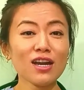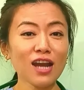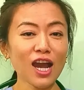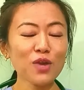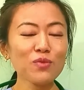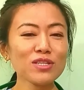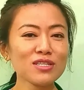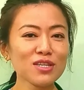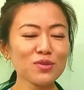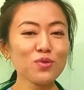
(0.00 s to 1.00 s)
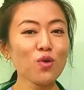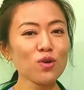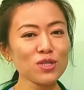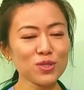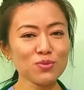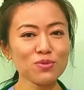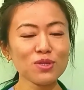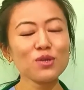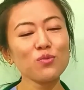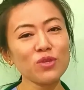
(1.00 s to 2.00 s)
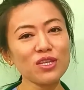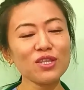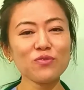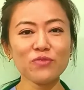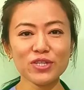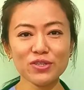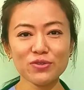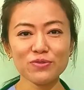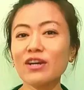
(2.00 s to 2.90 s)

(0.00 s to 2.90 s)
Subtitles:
and I will see you all soon with a new video.